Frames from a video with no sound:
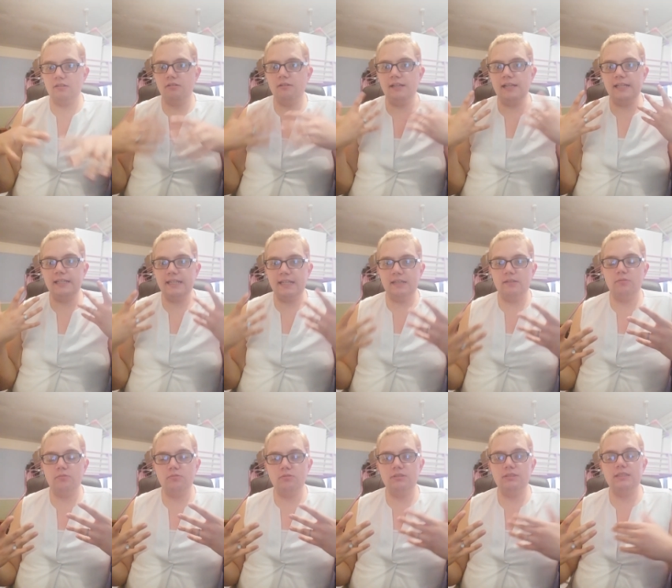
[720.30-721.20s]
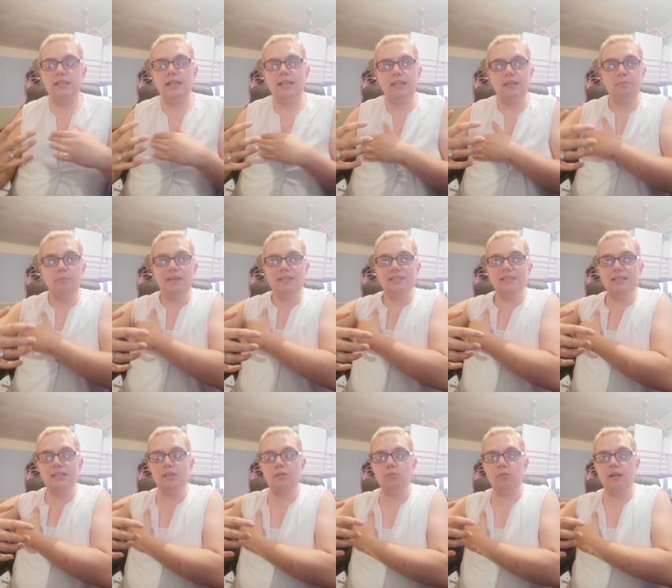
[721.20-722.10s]
acrylic nails is
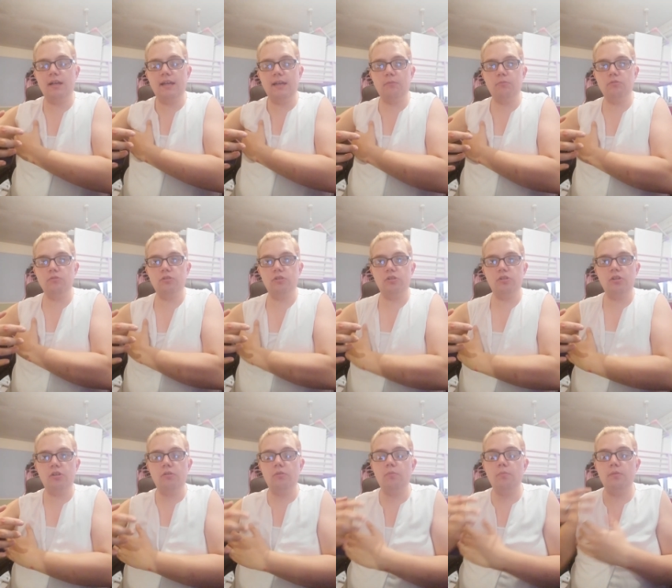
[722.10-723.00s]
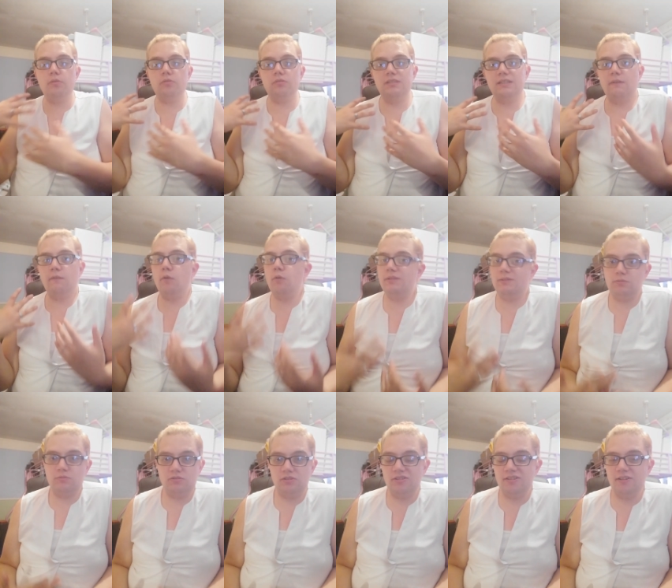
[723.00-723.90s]
basically what I want to do because I've always
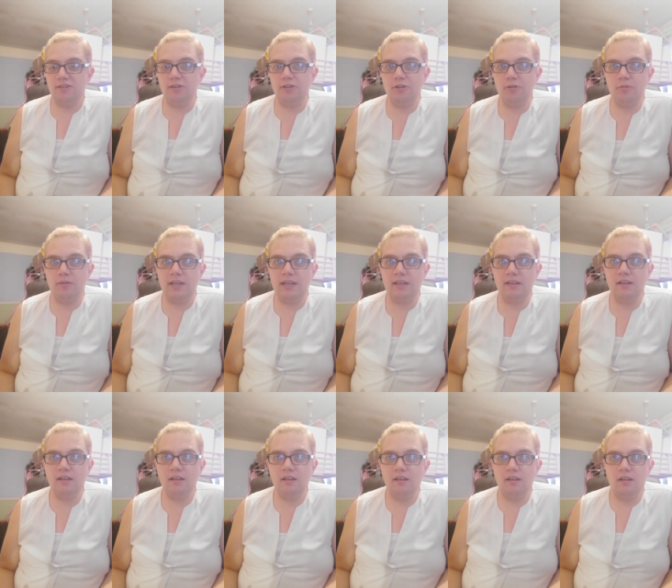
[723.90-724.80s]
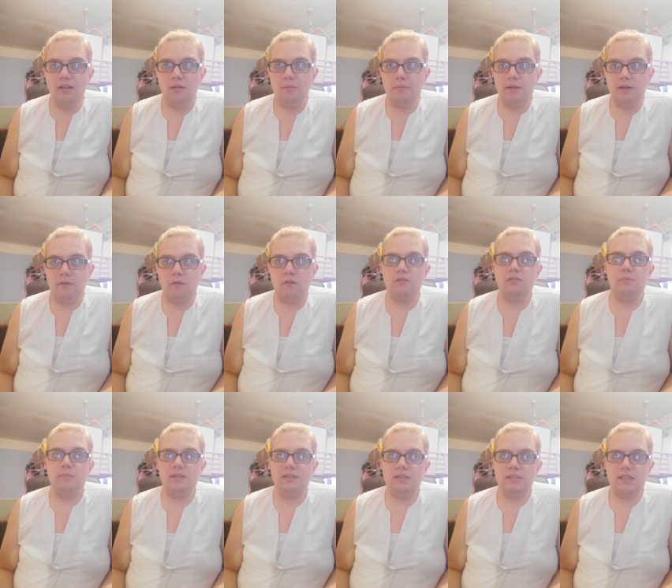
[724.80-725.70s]
wanted to do it, but I've always
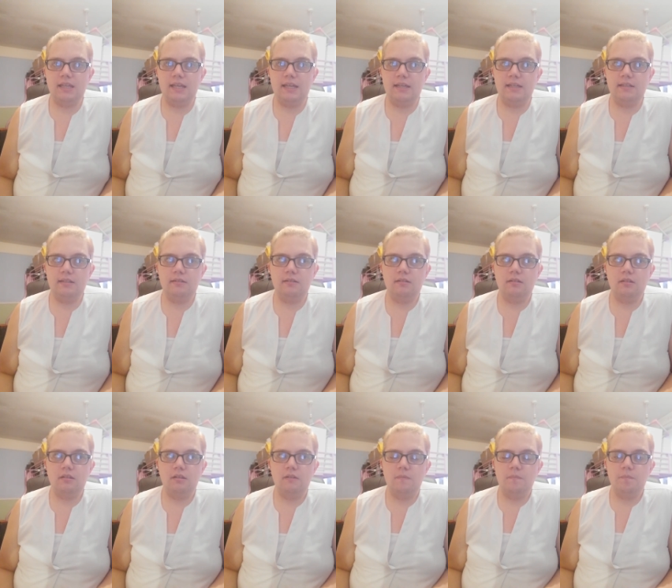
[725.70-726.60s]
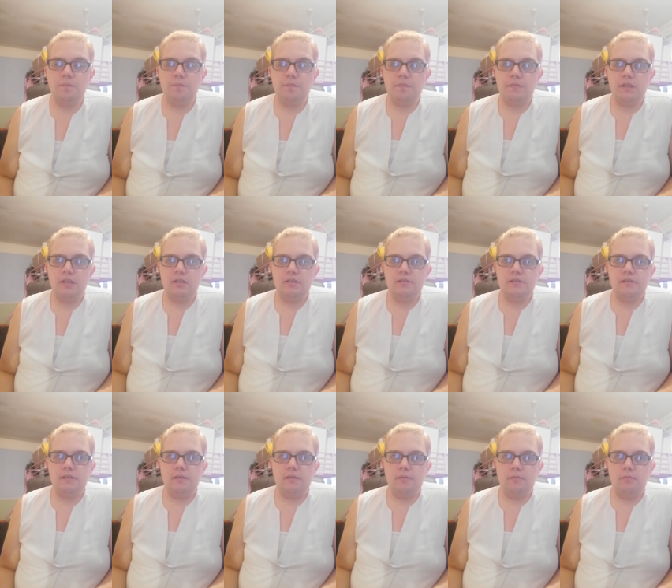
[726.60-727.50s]
been scared.
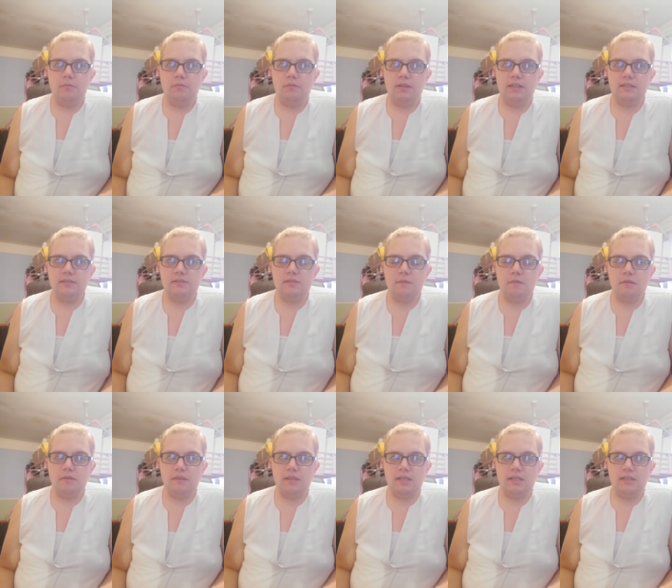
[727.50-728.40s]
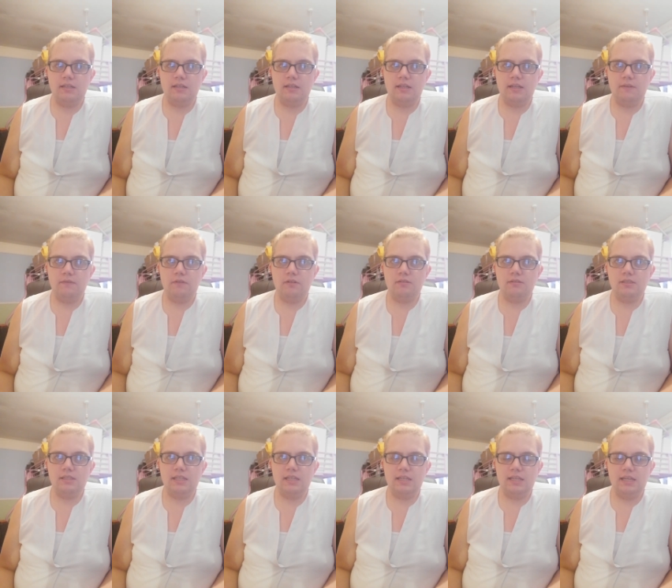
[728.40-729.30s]
So that's something I've got to
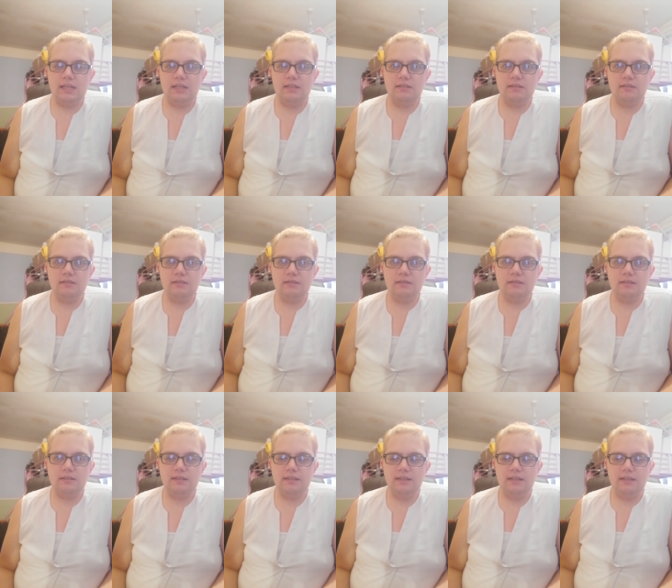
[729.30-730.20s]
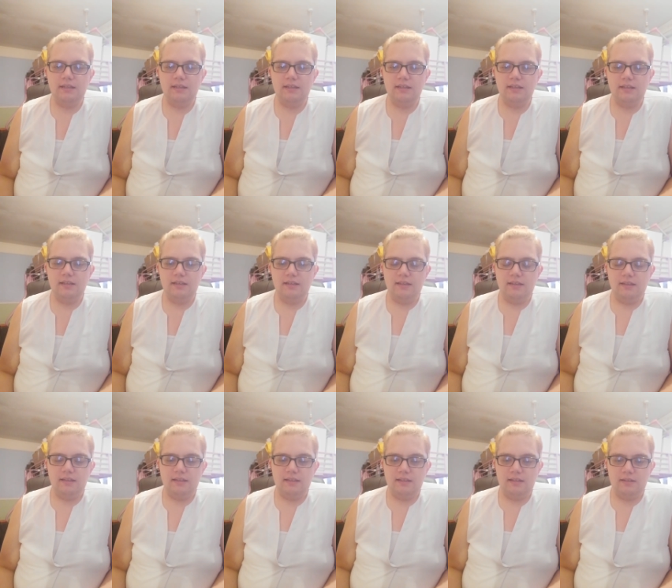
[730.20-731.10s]
kick in.
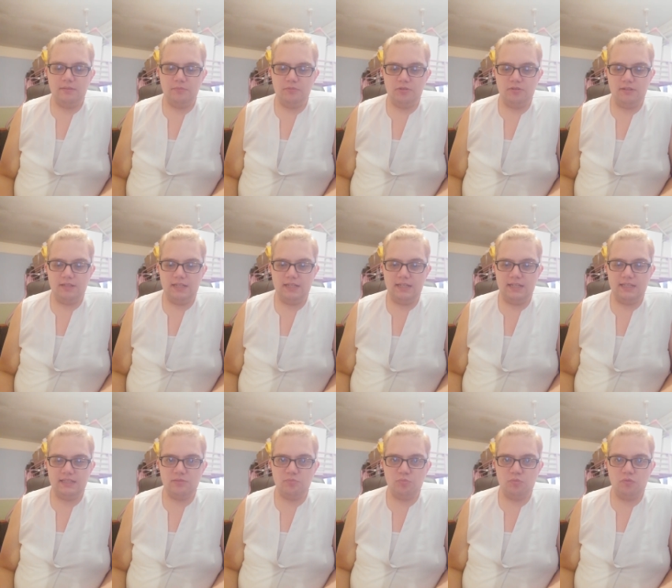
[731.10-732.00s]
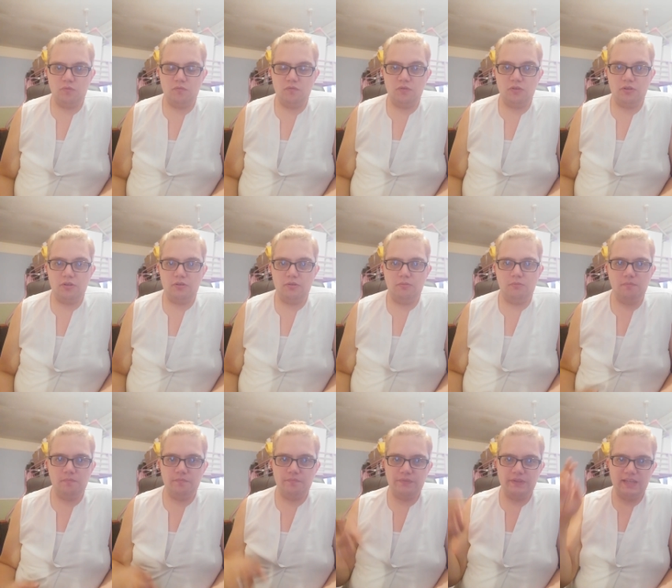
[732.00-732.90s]
And I'm doing it next month, so
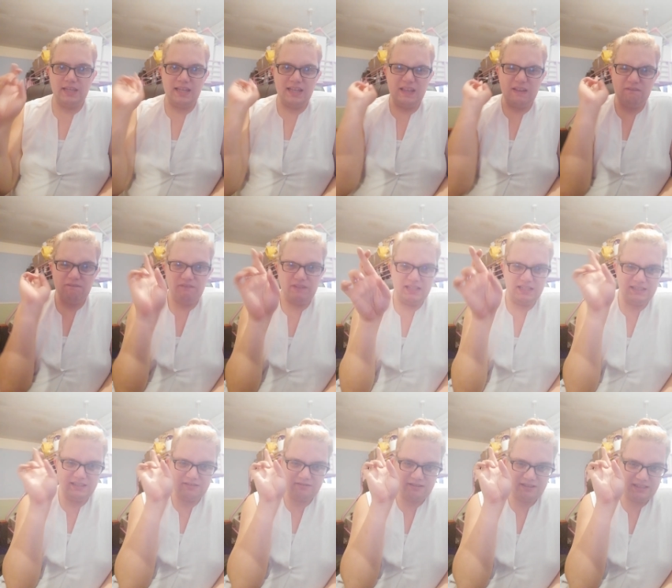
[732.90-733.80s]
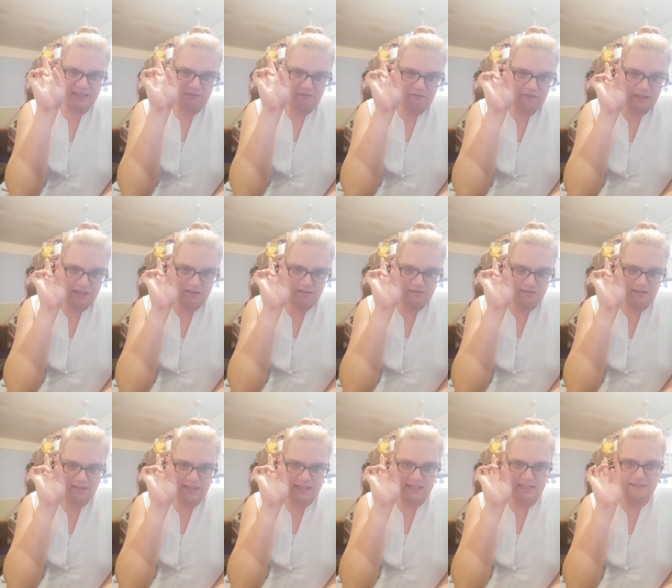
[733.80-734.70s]
fingers crossed everything goes
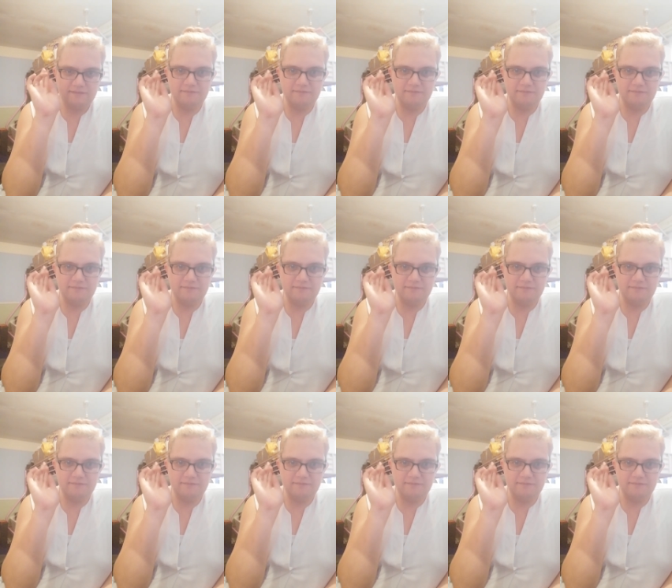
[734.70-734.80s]
okay.